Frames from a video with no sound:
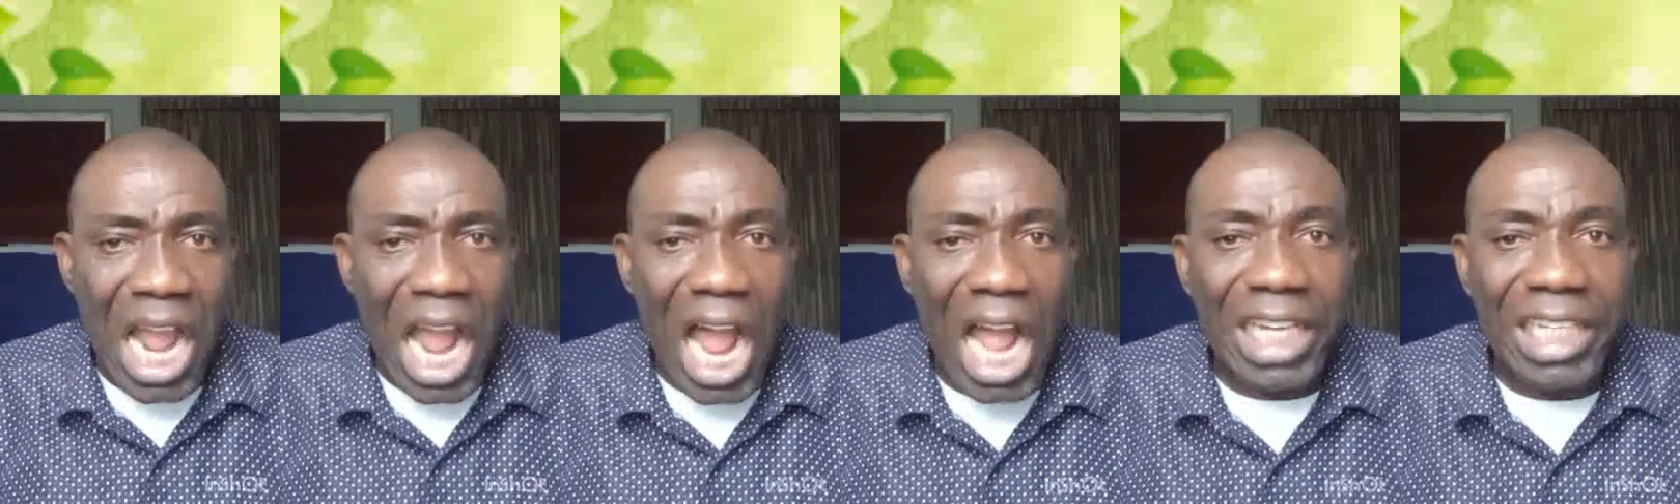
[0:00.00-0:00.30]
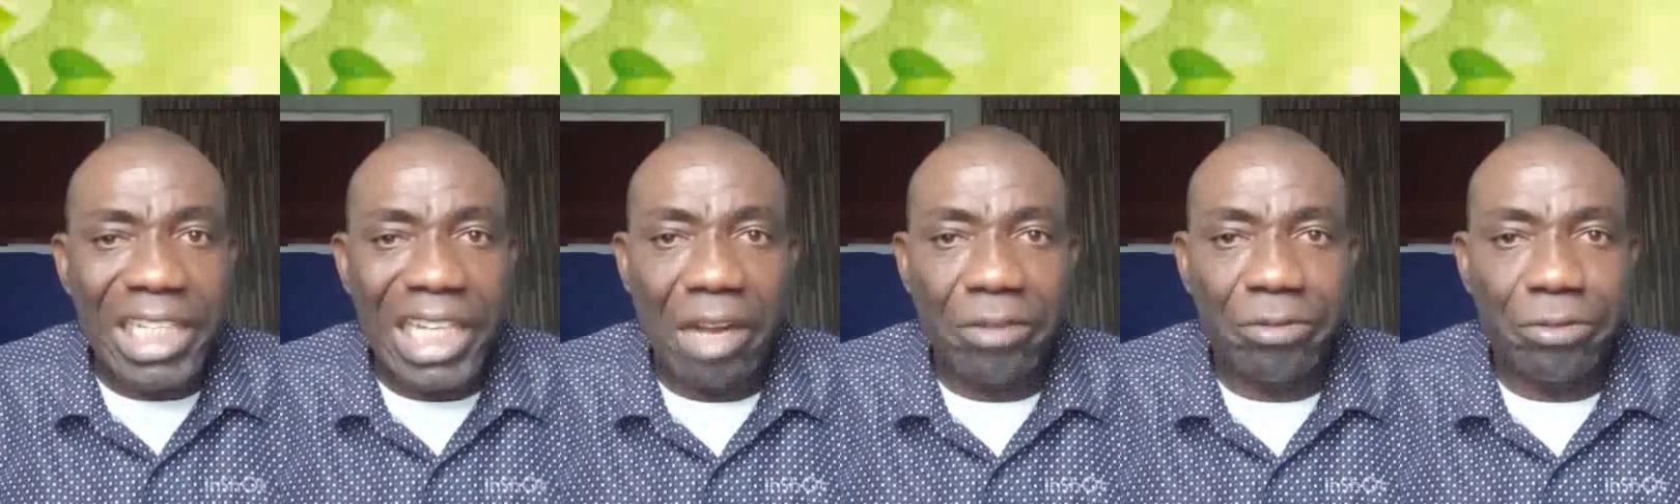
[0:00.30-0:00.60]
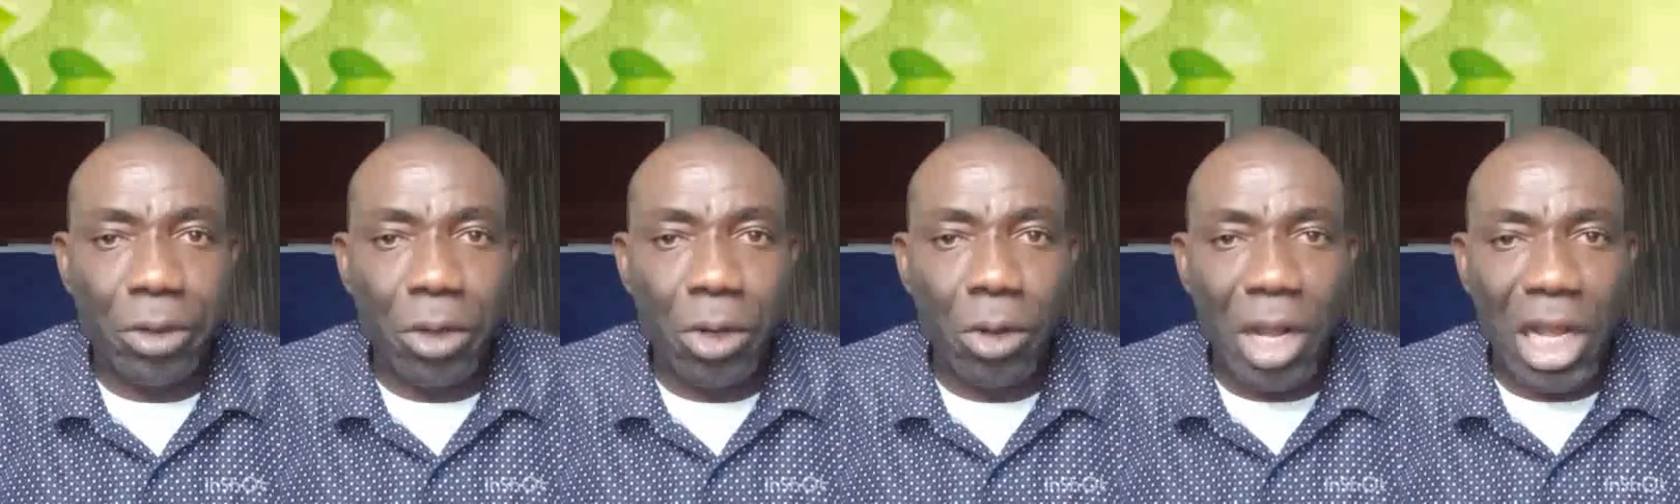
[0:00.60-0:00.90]
and their
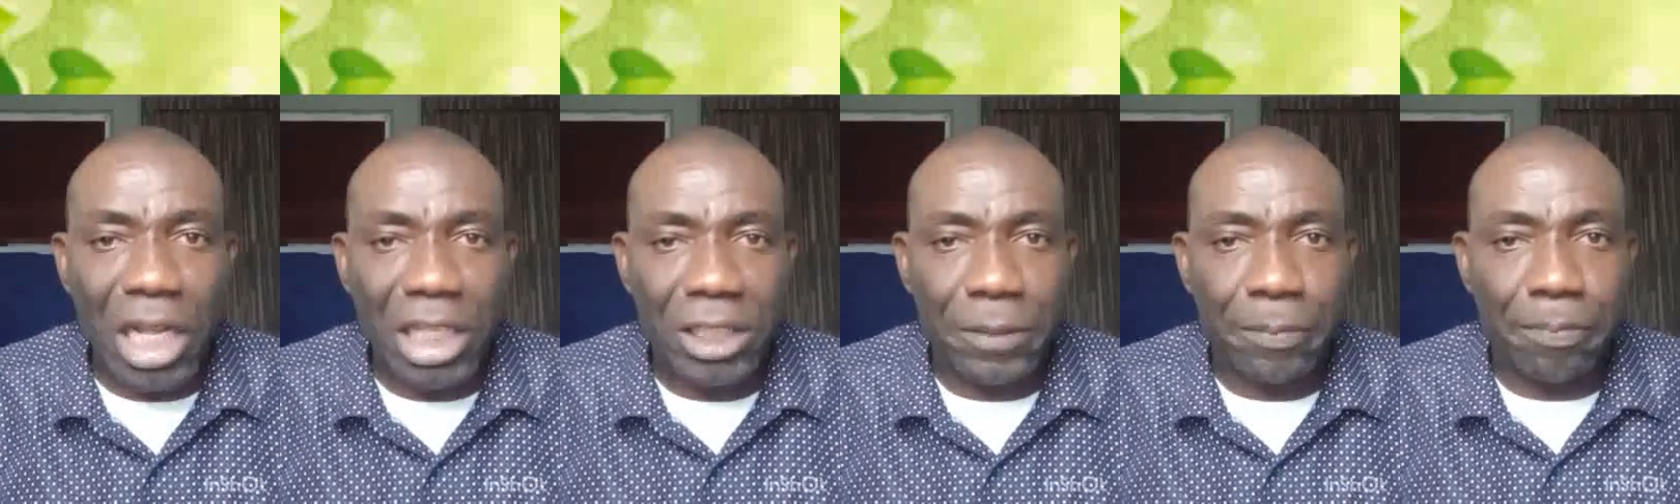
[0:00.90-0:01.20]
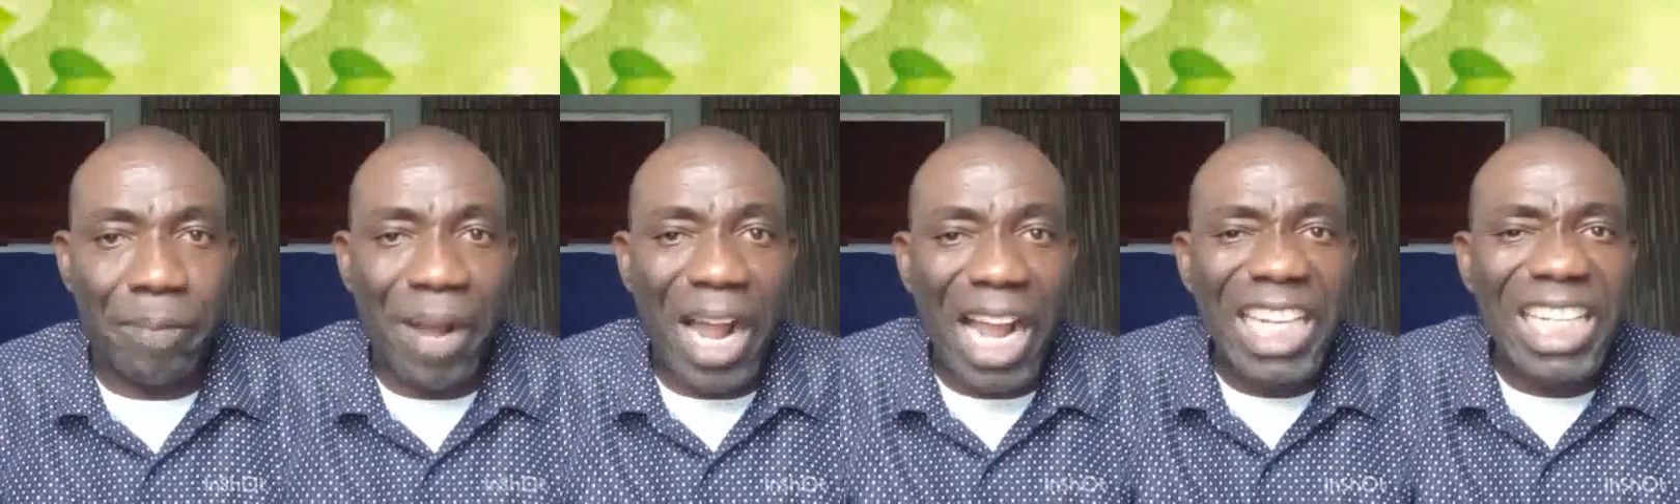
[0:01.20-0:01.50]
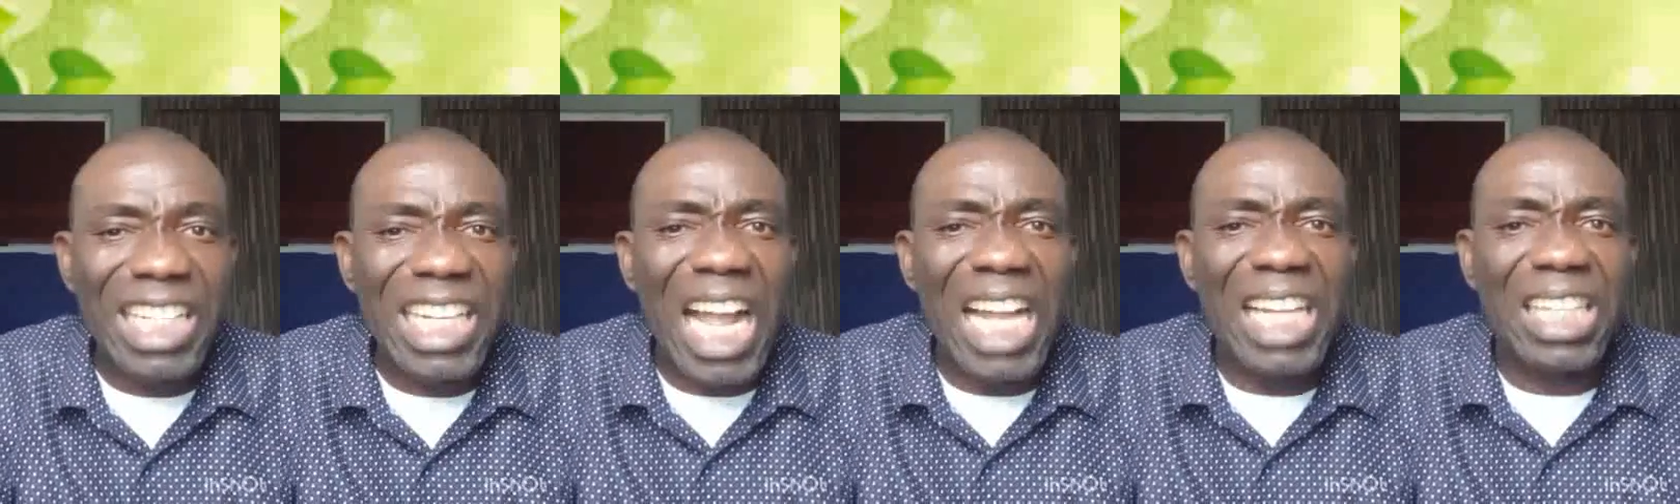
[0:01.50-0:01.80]
followers,
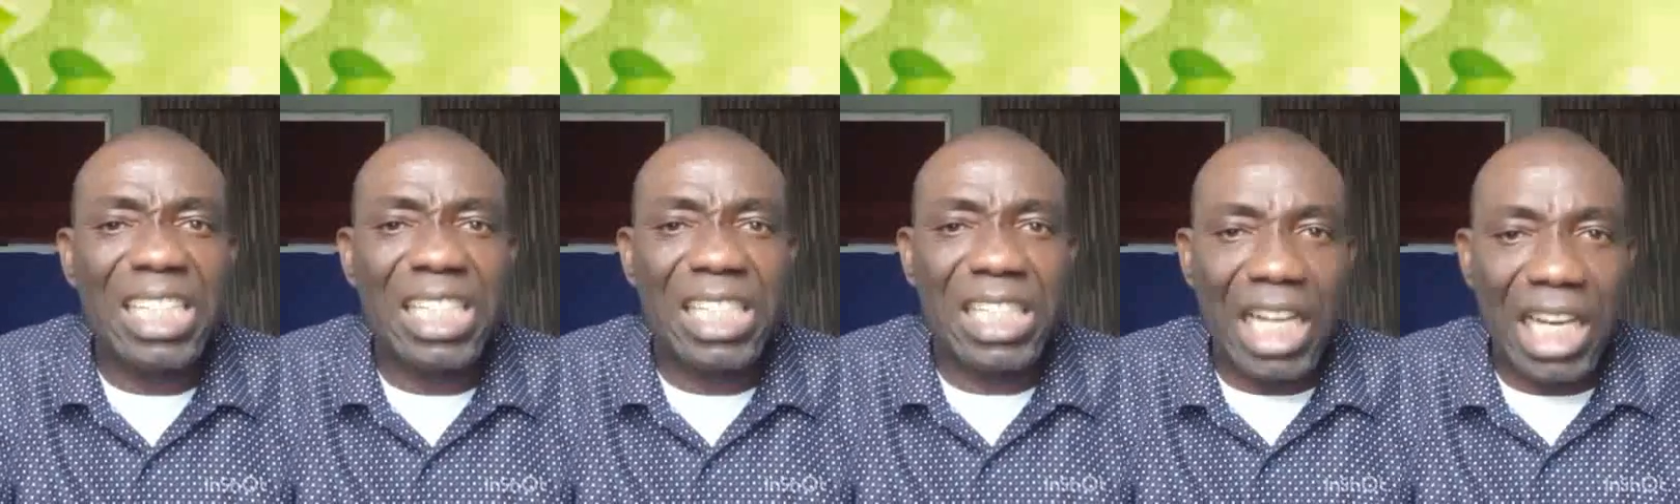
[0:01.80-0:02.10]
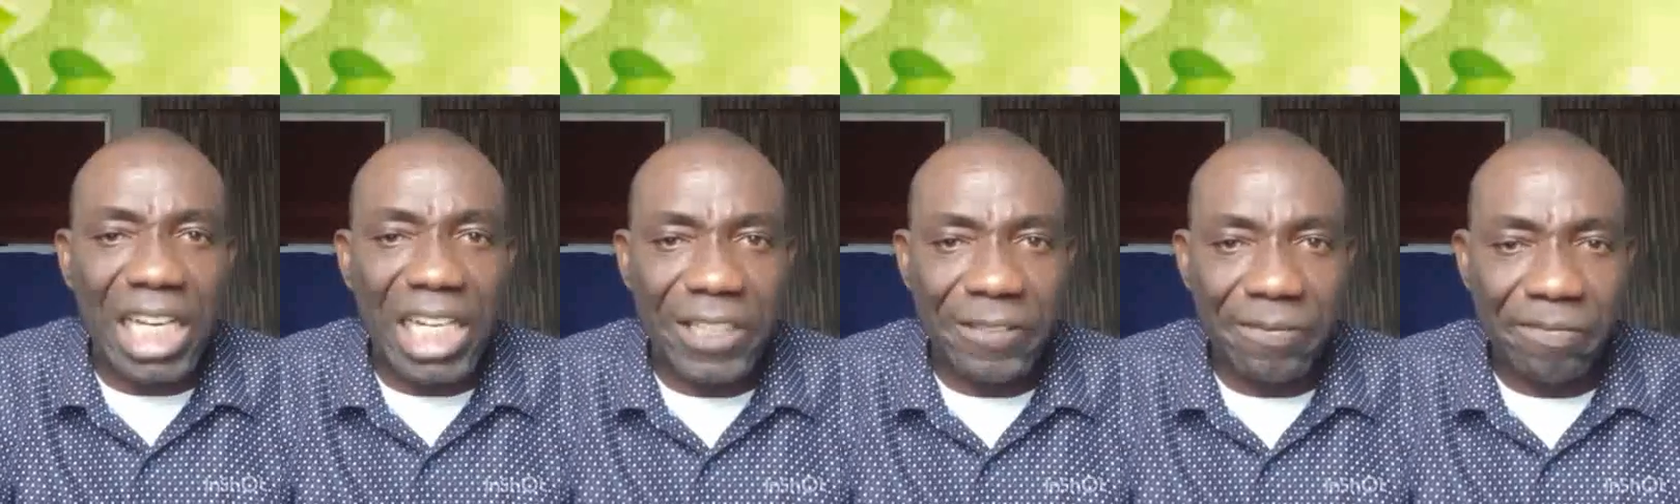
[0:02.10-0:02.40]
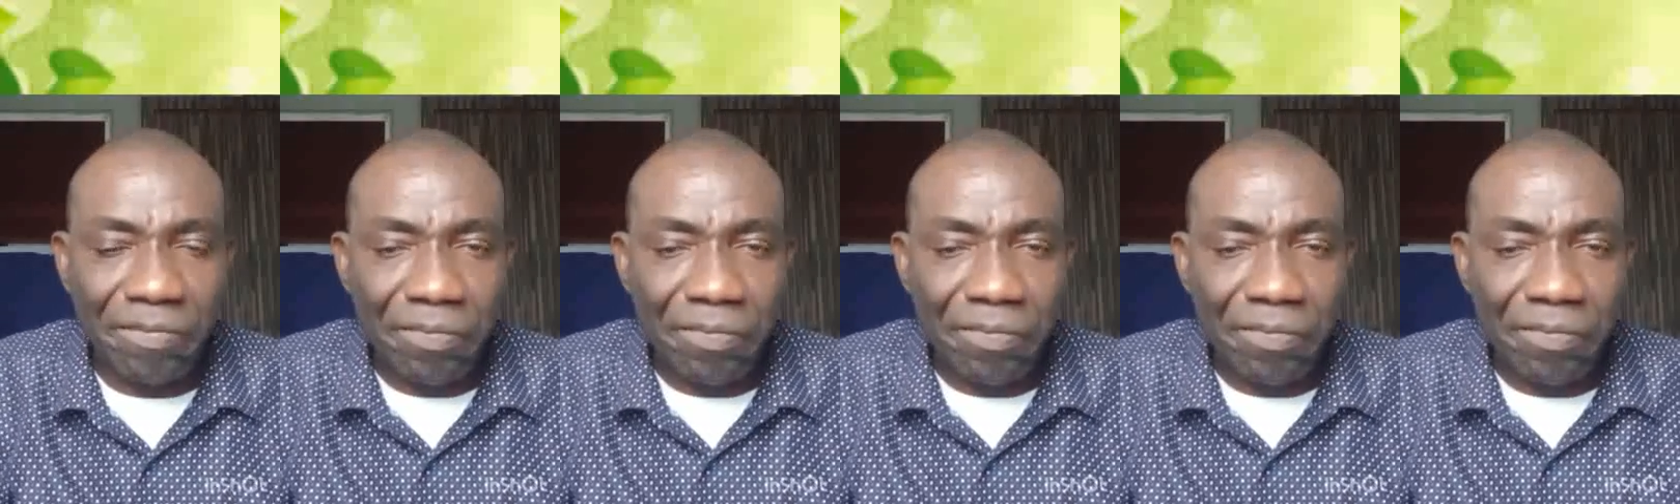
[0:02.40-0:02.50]
buying and selling.